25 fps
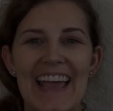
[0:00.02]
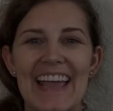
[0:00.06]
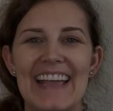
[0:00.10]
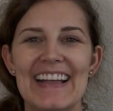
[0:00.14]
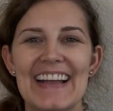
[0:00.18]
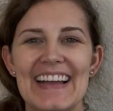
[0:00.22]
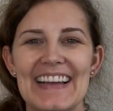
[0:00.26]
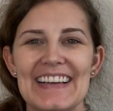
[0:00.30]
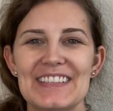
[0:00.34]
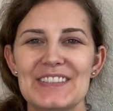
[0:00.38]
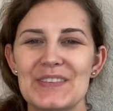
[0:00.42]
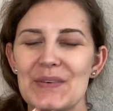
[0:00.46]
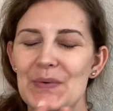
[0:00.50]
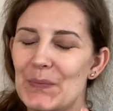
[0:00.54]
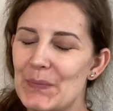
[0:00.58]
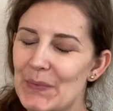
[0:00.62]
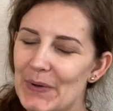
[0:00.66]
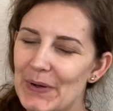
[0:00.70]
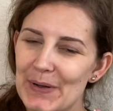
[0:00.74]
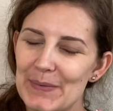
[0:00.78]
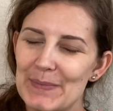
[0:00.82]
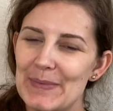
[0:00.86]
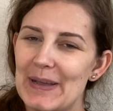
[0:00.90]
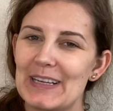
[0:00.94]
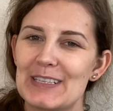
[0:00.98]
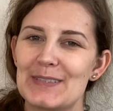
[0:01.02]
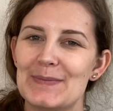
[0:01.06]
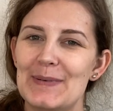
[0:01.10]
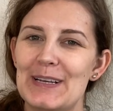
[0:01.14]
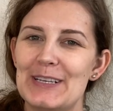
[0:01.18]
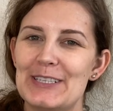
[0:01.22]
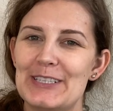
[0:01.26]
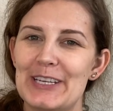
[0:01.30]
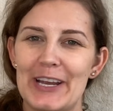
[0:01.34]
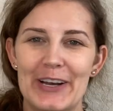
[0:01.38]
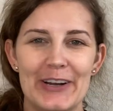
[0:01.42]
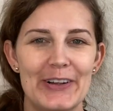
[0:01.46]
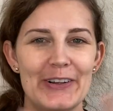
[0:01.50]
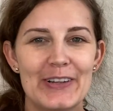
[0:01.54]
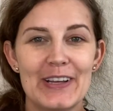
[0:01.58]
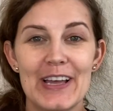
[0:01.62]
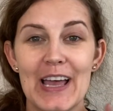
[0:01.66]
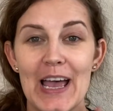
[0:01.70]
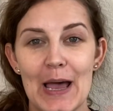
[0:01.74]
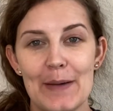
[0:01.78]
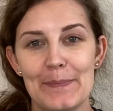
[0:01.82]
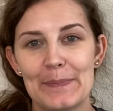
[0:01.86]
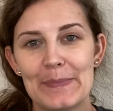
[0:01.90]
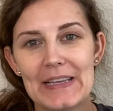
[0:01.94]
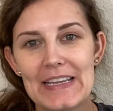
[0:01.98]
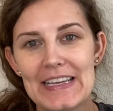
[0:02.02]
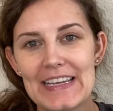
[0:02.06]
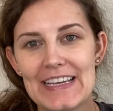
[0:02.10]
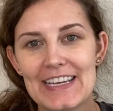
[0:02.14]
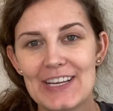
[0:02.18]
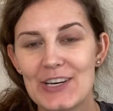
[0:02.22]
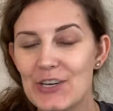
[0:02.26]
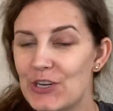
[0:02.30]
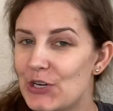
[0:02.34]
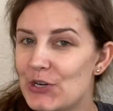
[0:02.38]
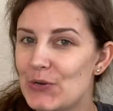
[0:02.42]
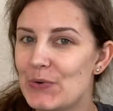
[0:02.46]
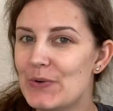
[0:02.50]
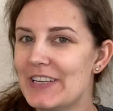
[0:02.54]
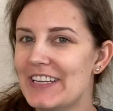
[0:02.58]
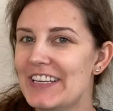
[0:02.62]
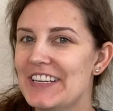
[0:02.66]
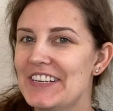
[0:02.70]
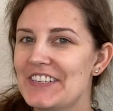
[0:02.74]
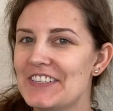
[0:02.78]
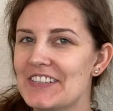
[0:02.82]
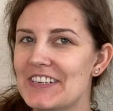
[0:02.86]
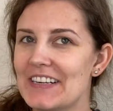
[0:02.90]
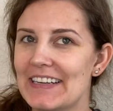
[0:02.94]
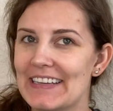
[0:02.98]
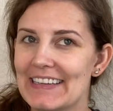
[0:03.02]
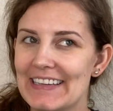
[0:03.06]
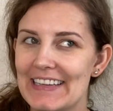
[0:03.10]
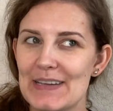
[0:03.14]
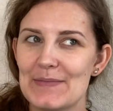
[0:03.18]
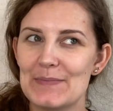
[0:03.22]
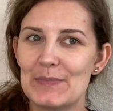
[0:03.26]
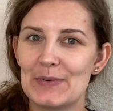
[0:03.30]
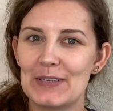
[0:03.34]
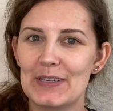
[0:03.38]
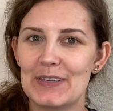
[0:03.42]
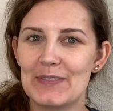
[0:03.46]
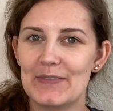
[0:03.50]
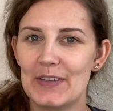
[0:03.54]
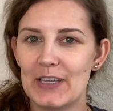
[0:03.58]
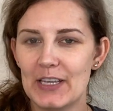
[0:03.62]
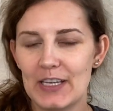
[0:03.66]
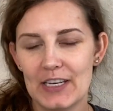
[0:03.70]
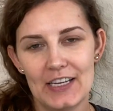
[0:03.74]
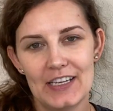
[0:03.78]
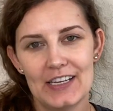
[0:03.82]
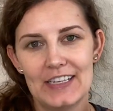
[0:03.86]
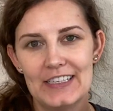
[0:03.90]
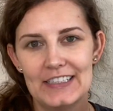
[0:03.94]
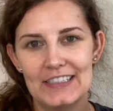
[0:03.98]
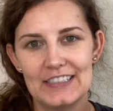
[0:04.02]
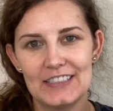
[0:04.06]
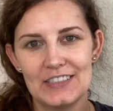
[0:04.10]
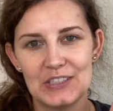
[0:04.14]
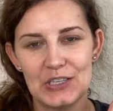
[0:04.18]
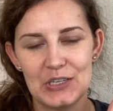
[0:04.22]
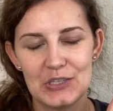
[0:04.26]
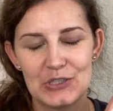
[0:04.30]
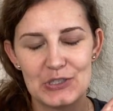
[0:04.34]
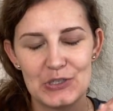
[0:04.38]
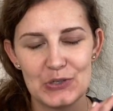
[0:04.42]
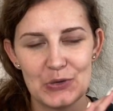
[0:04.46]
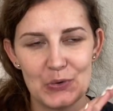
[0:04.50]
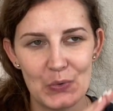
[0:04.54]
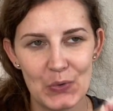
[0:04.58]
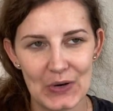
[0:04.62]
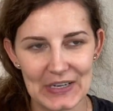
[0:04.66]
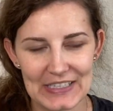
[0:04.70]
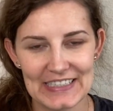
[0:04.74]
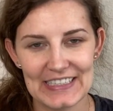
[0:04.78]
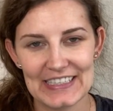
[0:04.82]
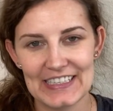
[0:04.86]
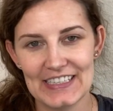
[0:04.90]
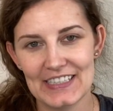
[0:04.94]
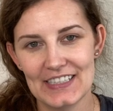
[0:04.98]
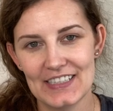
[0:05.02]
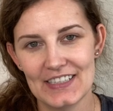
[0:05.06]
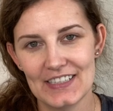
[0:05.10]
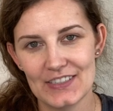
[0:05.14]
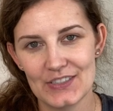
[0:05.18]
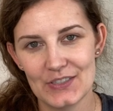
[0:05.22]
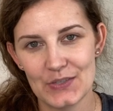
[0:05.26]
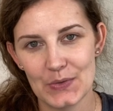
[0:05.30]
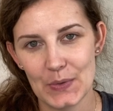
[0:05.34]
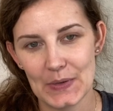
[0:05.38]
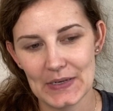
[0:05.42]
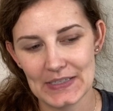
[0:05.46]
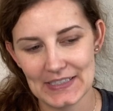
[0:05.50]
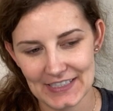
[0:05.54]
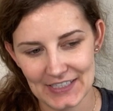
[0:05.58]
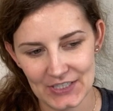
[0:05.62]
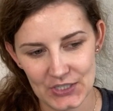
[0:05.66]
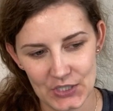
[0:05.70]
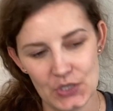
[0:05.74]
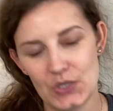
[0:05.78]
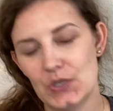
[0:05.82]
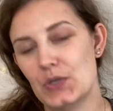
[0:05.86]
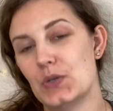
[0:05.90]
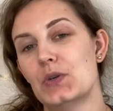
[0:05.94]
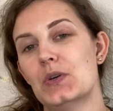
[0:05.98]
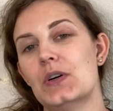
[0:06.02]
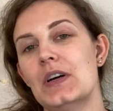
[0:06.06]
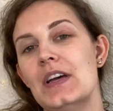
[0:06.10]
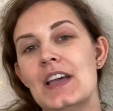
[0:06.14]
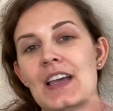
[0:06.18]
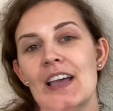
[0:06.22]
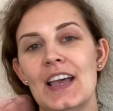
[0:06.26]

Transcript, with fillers: Hey guys, welcome back to my channel. Happy New Year. I can't believe it is twenty twenty-two.